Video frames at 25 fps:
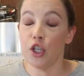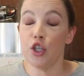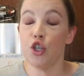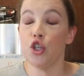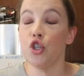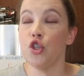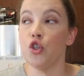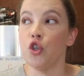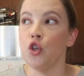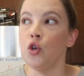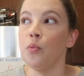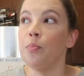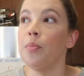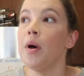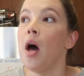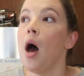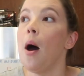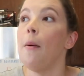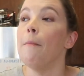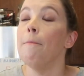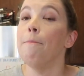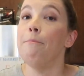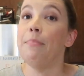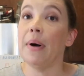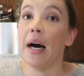soup,
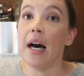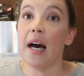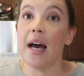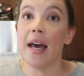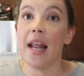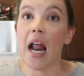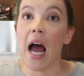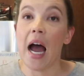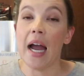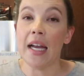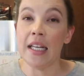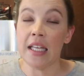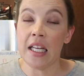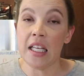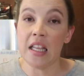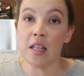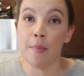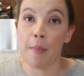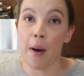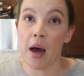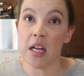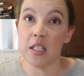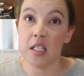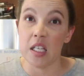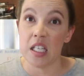but I need the
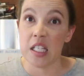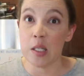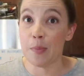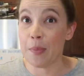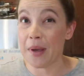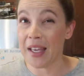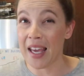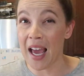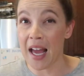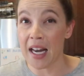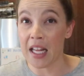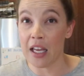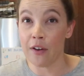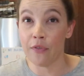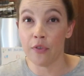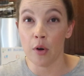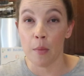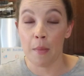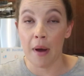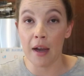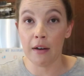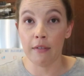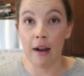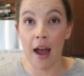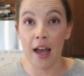Bonza spaghetti for
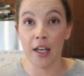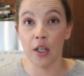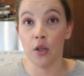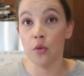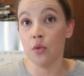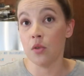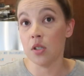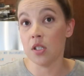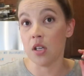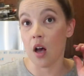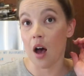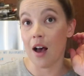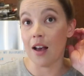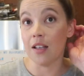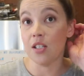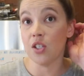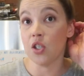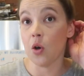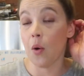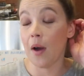my ragu sauce.